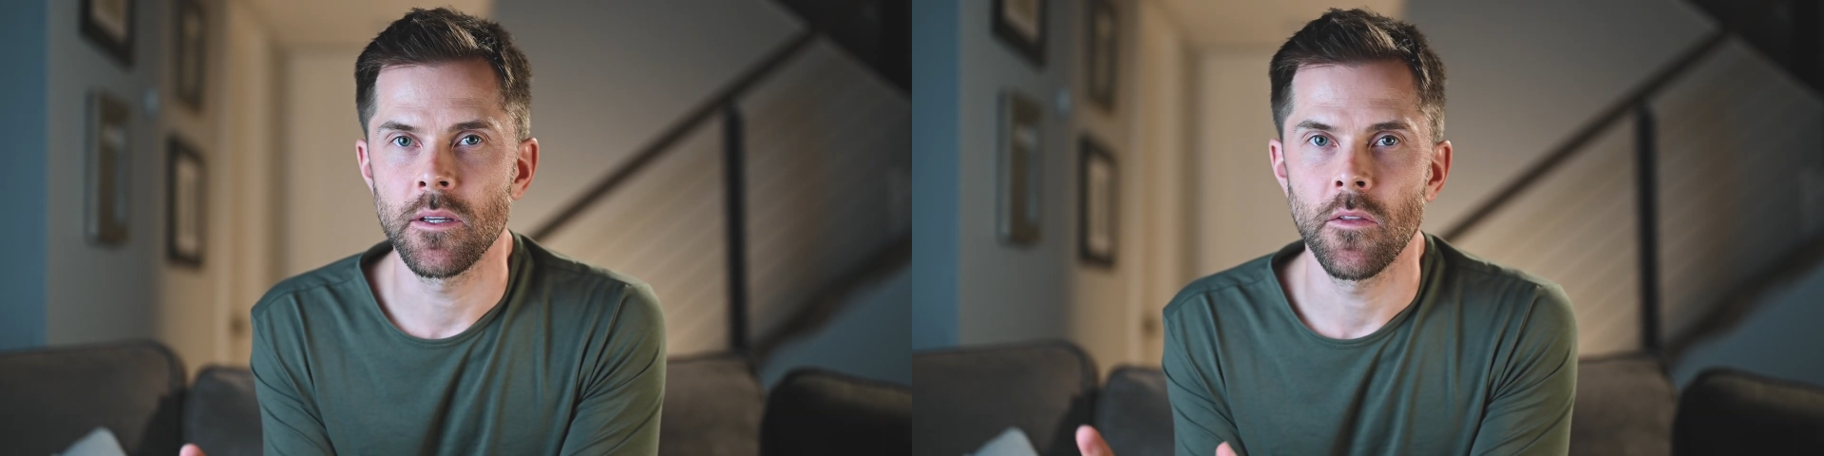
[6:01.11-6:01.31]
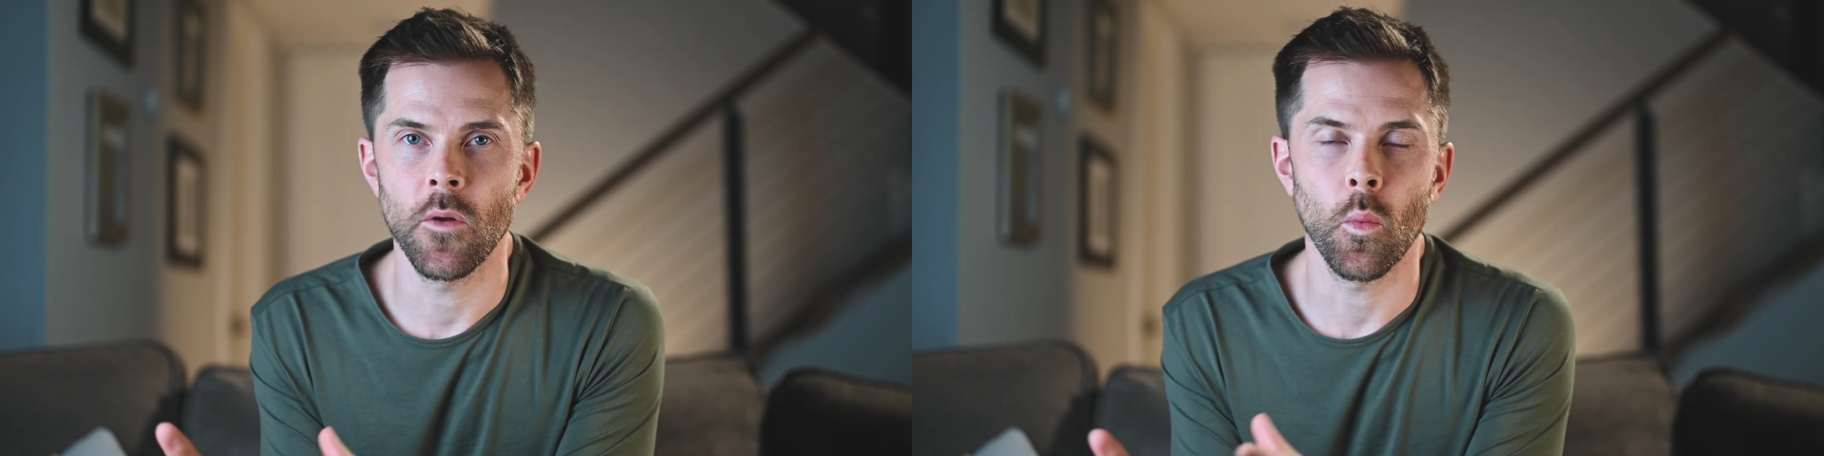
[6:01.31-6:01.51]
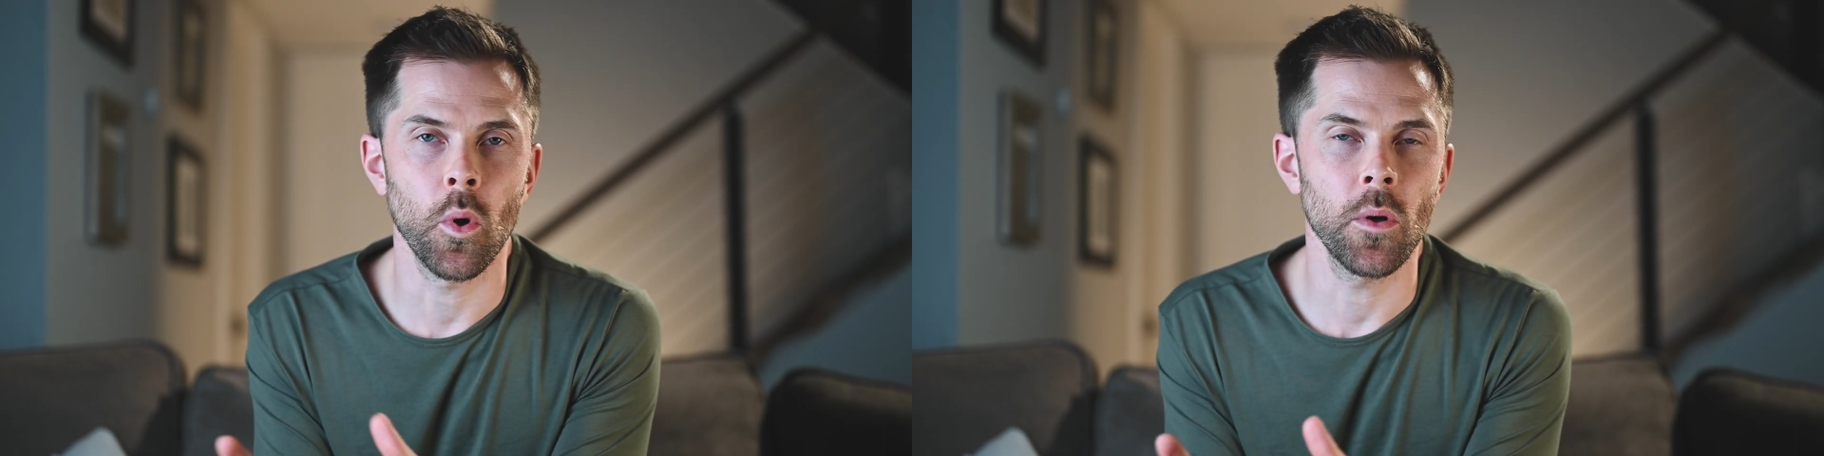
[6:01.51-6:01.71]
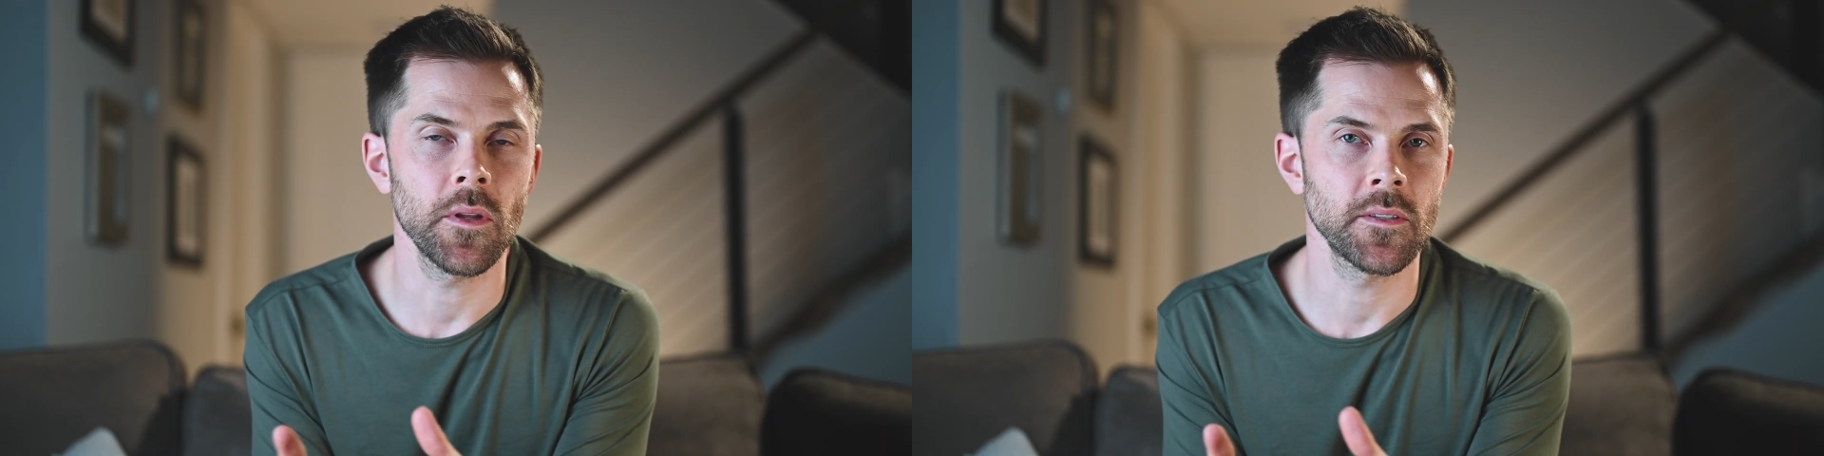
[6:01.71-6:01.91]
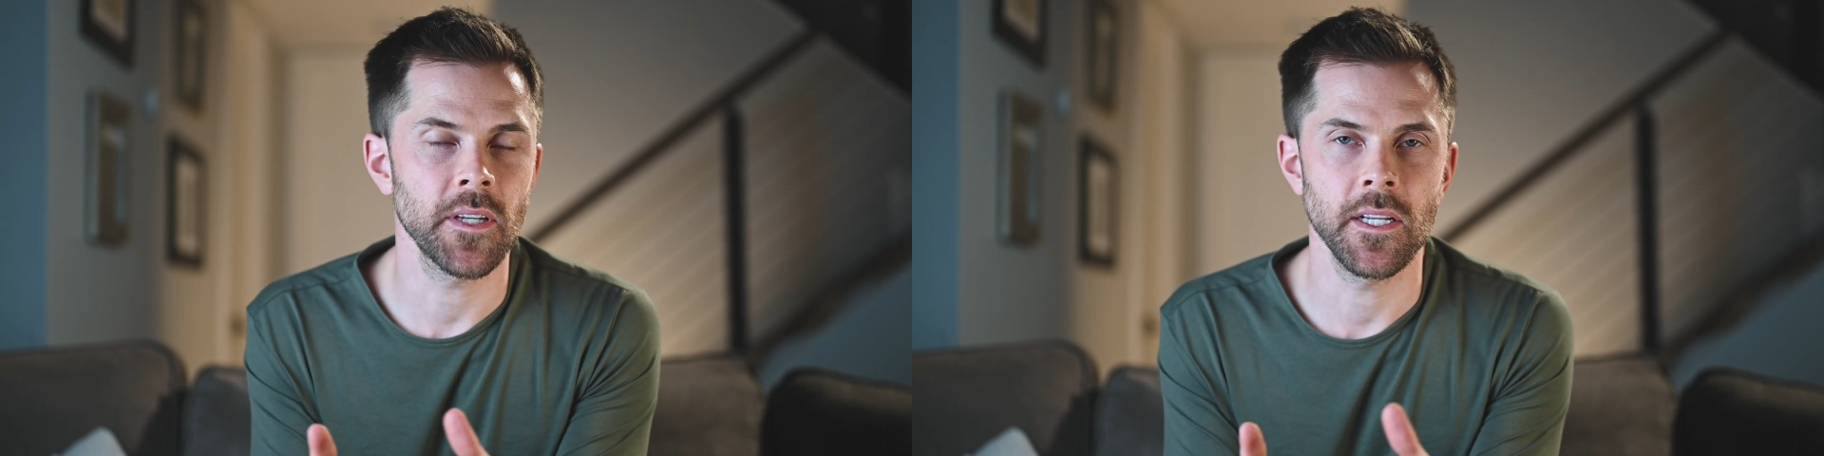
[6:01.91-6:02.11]
the world
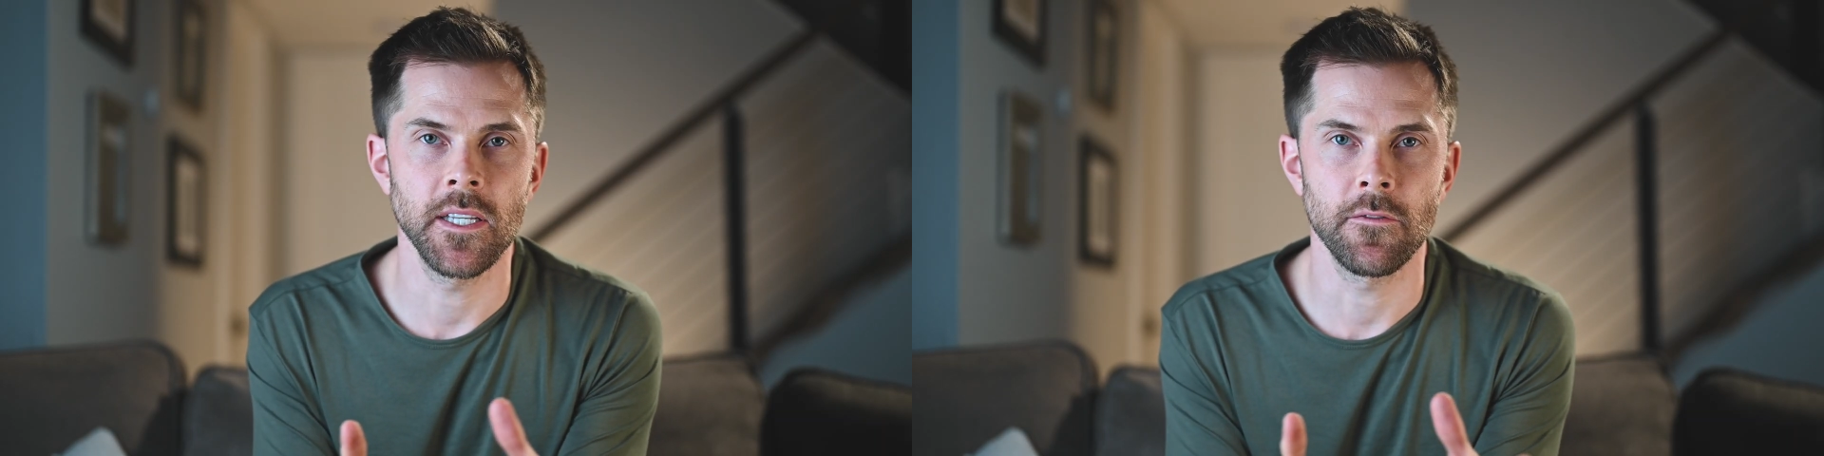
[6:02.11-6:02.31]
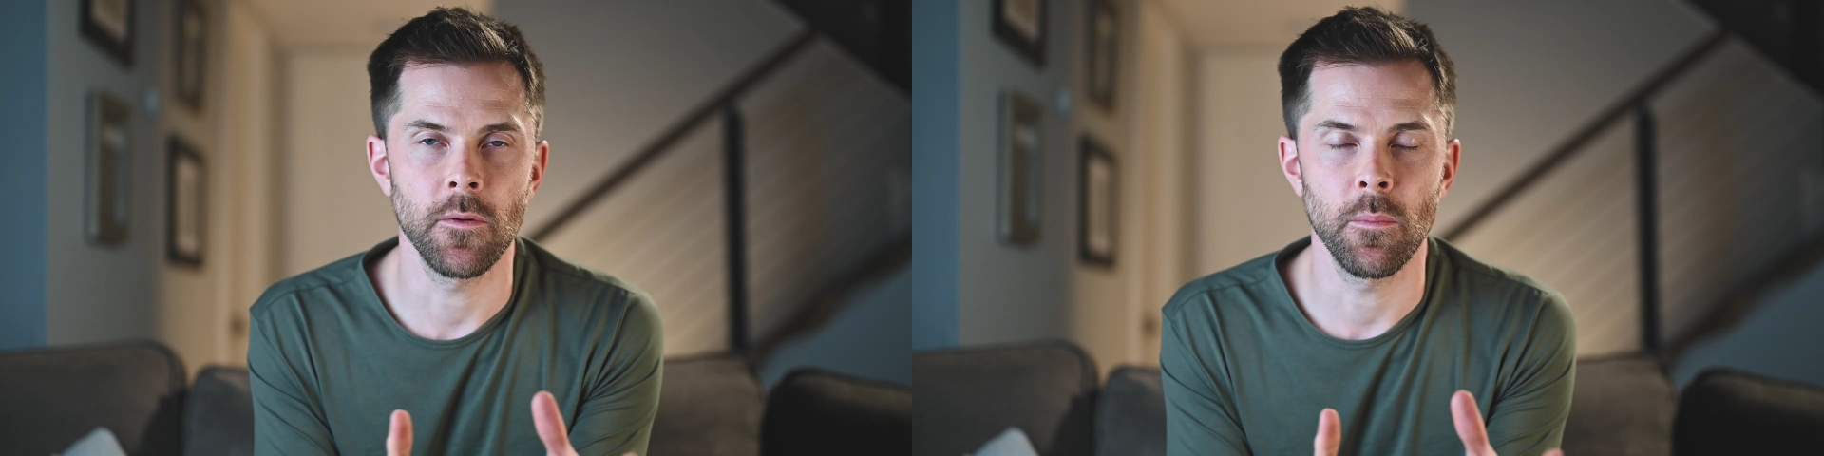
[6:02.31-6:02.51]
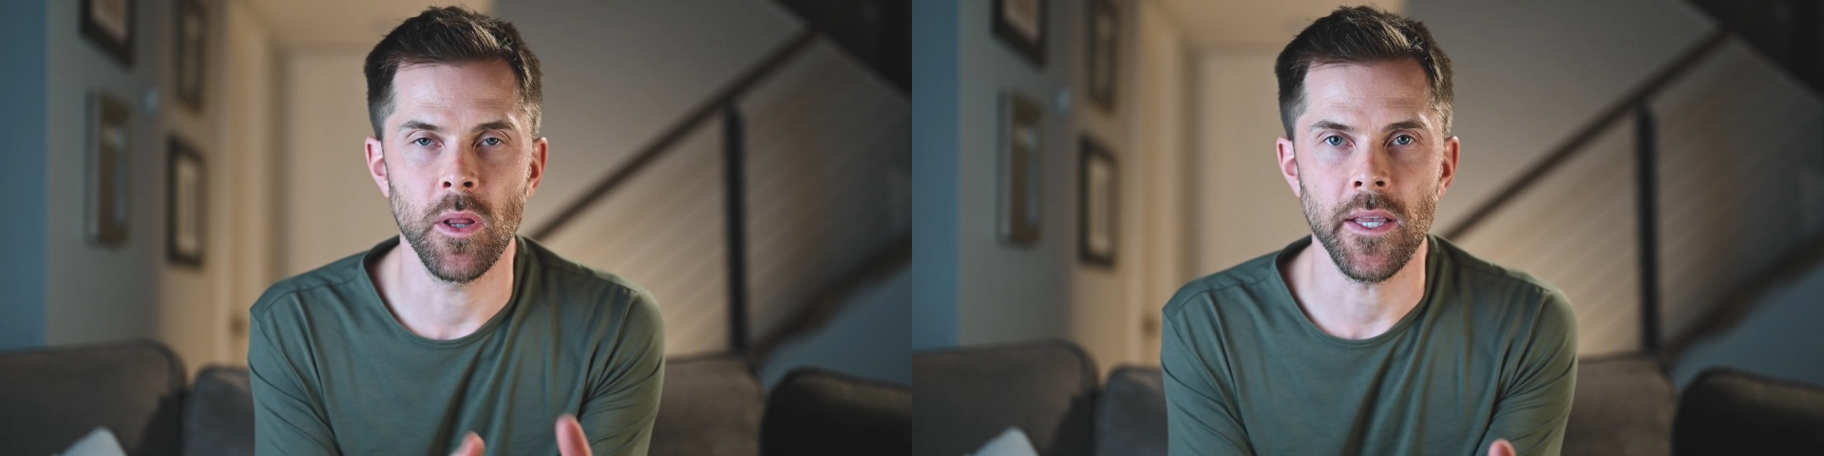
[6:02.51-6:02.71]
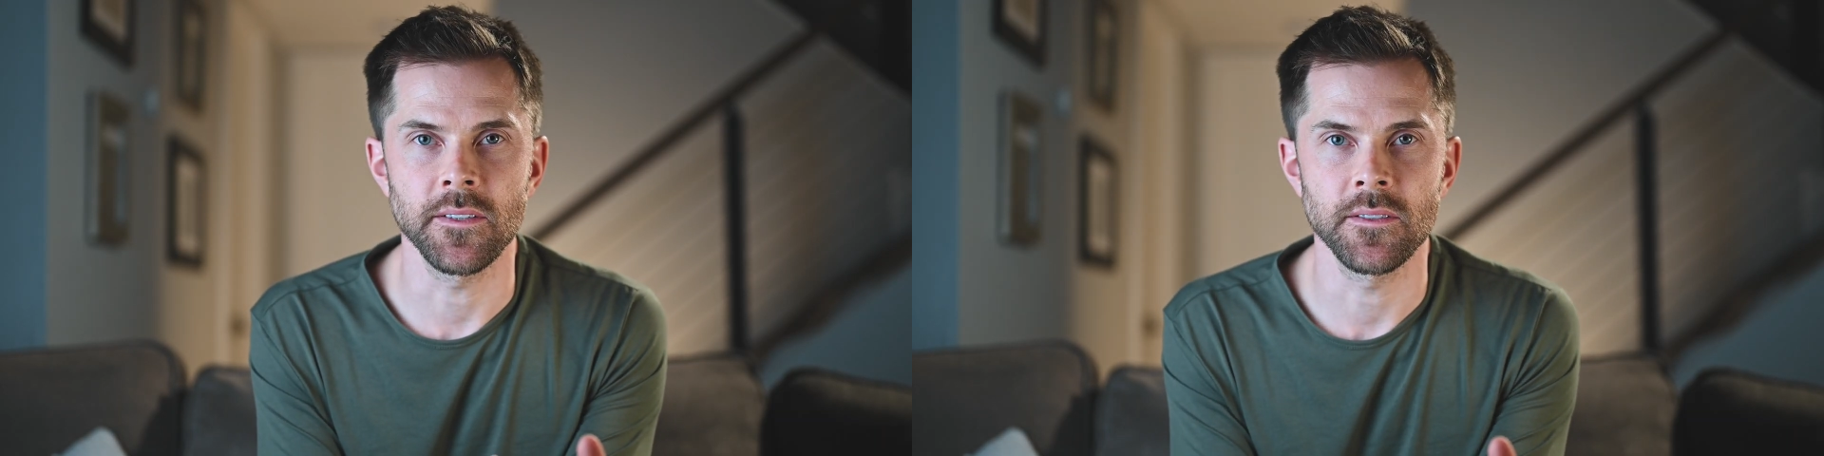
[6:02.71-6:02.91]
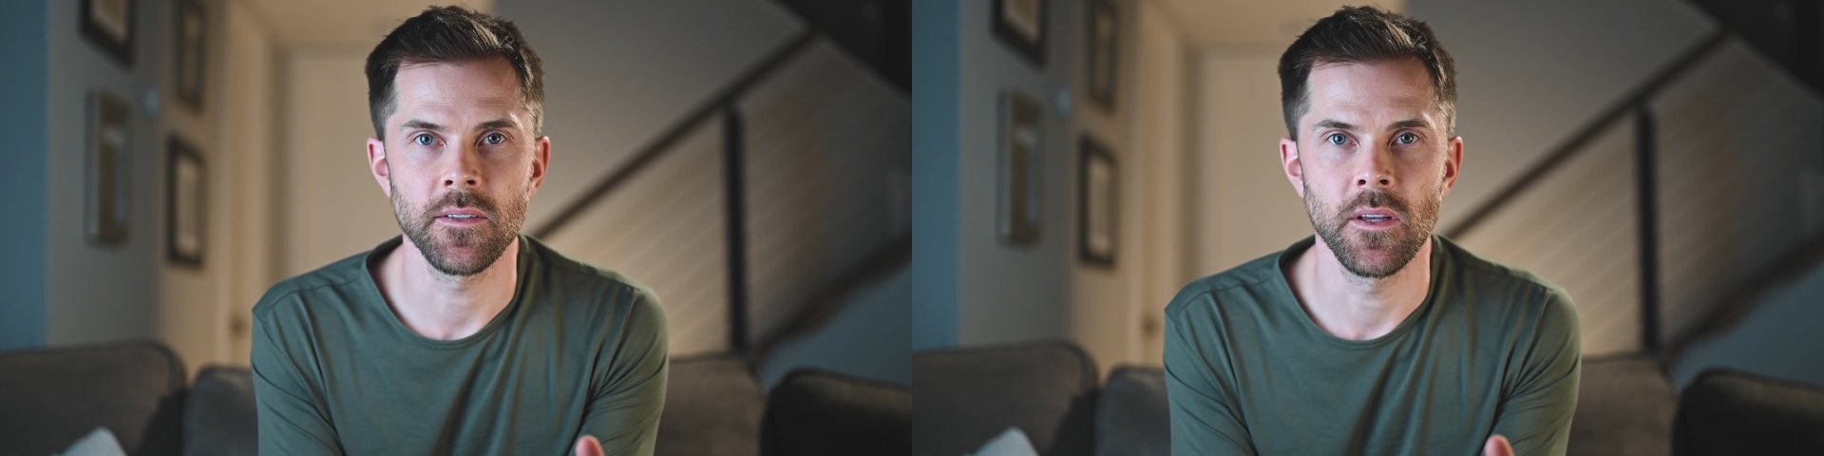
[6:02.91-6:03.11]
looks like a different place.